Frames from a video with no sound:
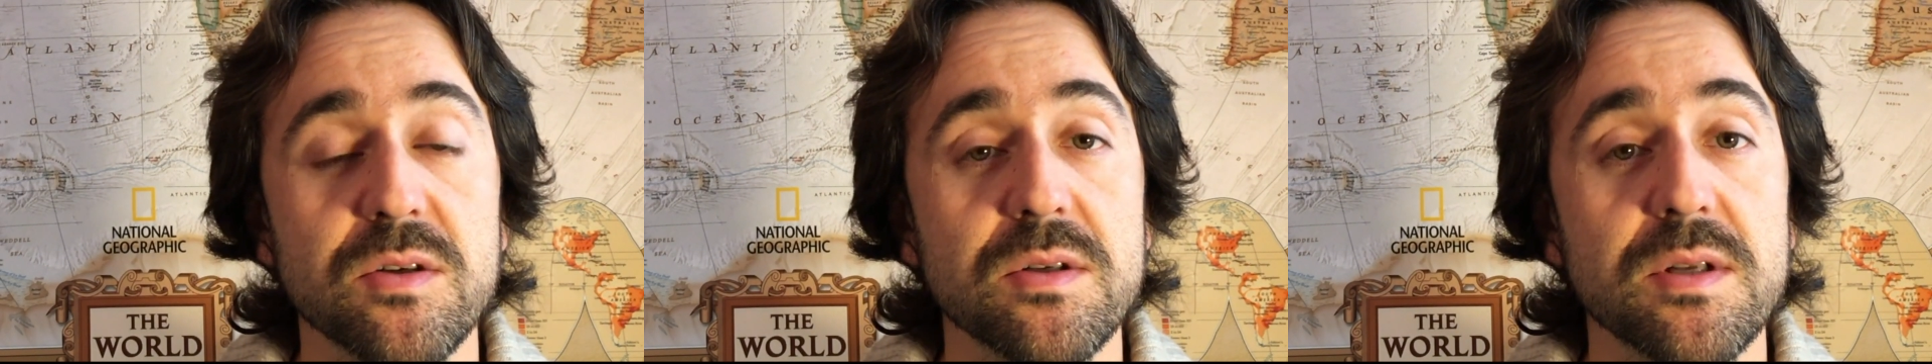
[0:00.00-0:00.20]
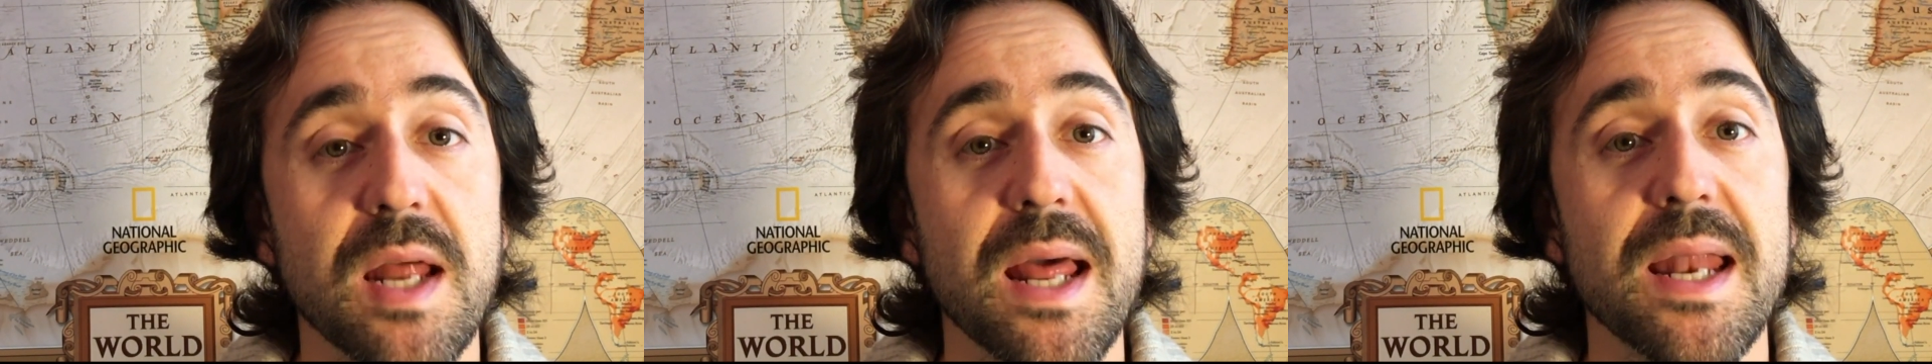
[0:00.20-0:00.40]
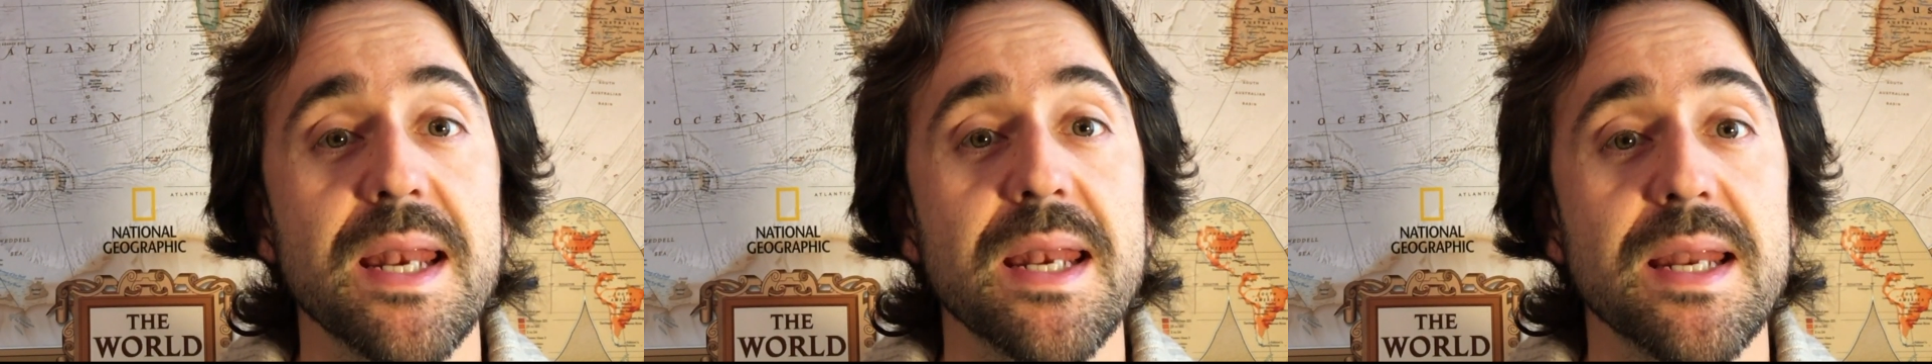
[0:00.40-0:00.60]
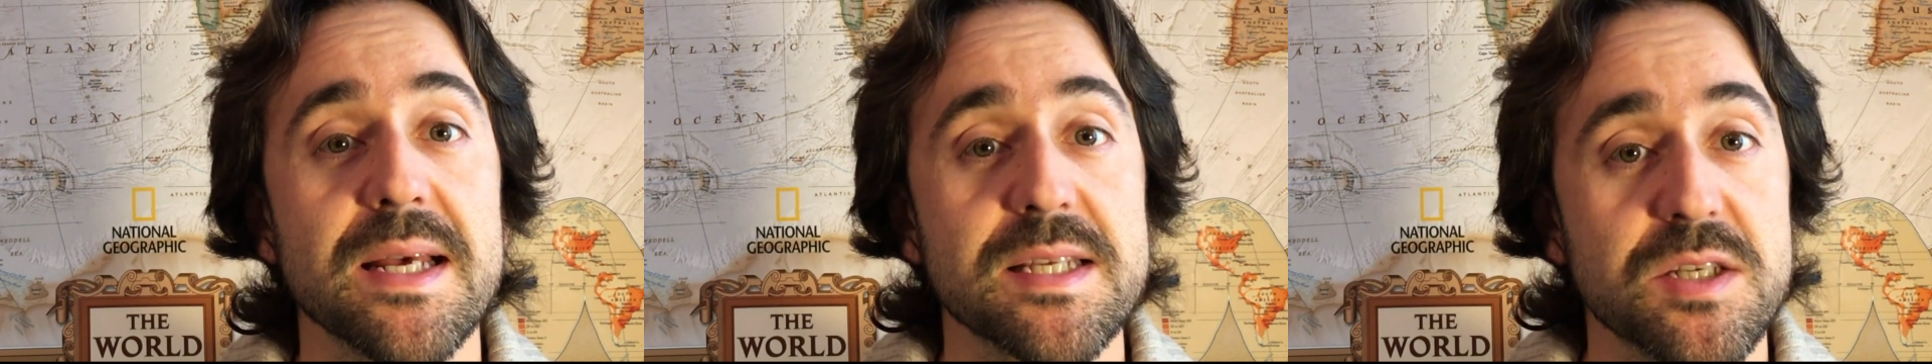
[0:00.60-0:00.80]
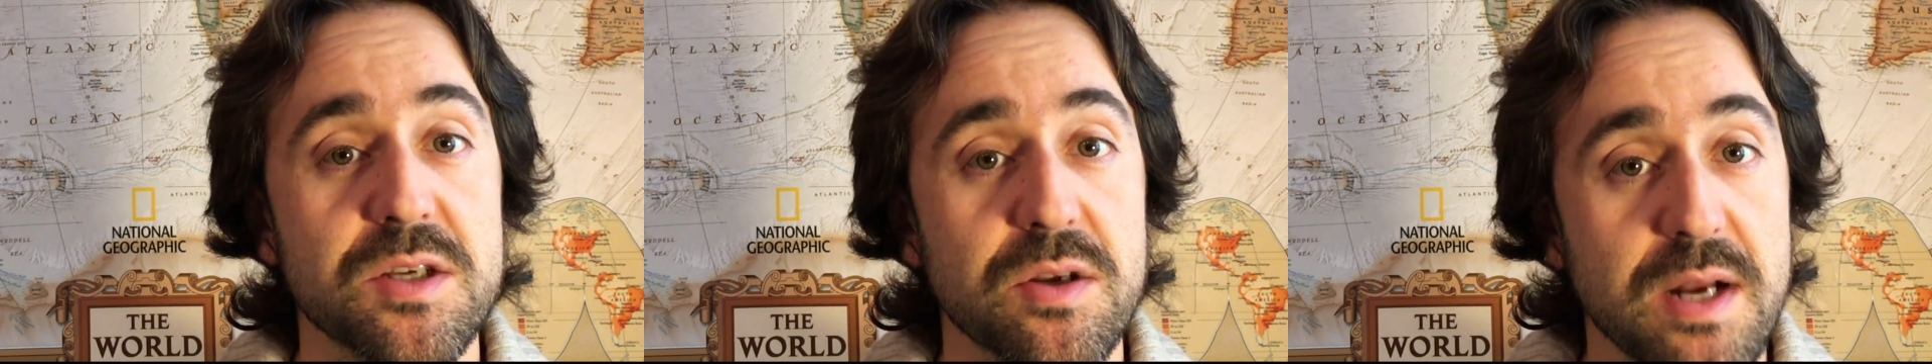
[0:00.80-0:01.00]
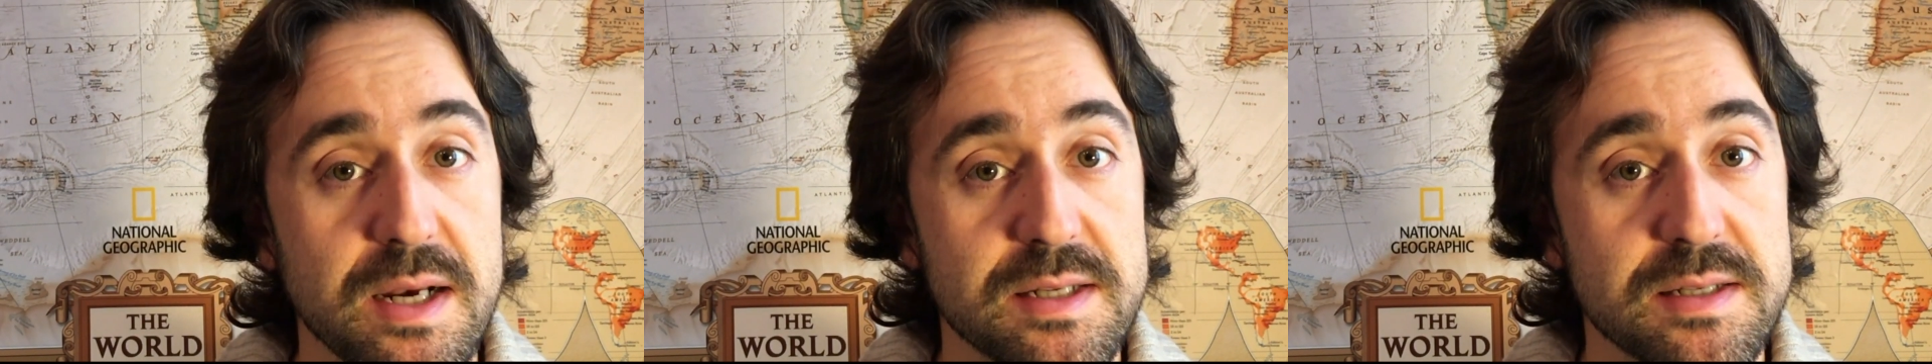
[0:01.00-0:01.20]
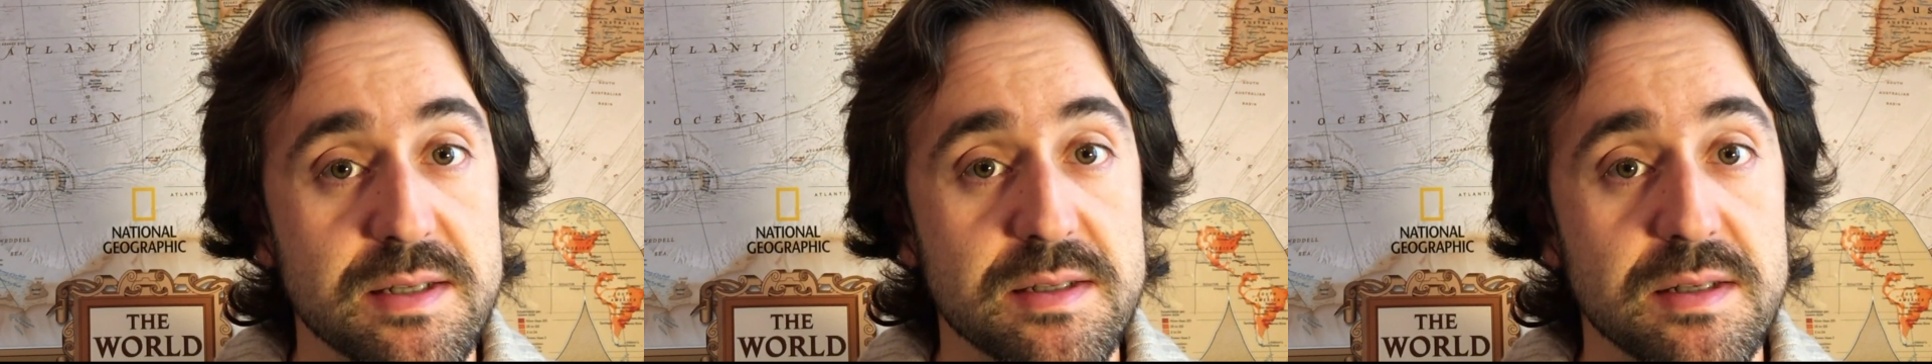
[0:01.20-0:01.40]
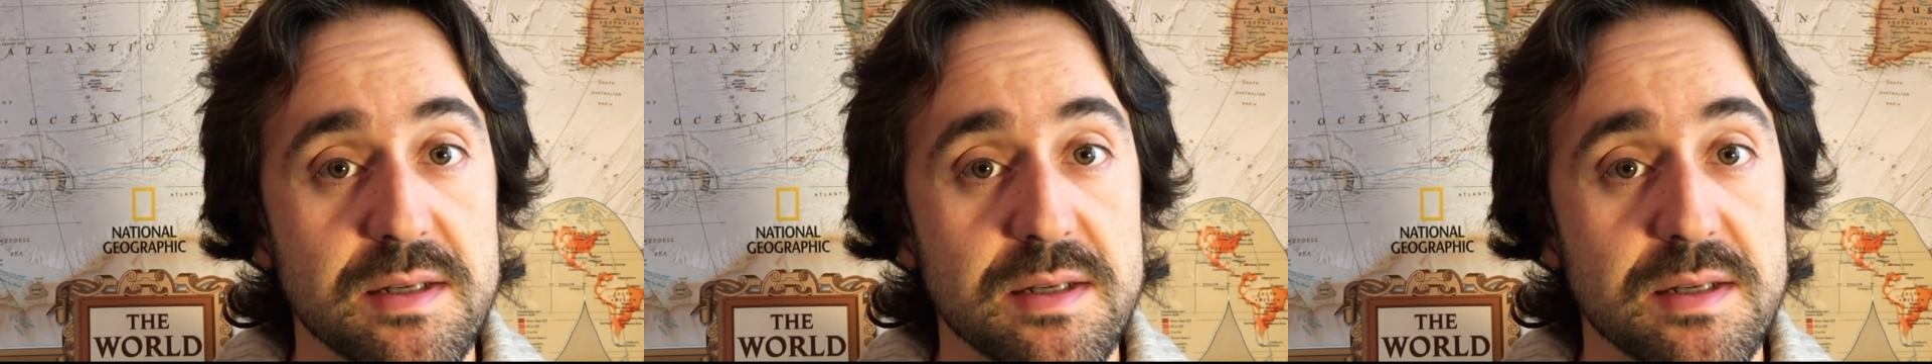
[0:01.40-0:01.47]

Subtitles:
on nationalist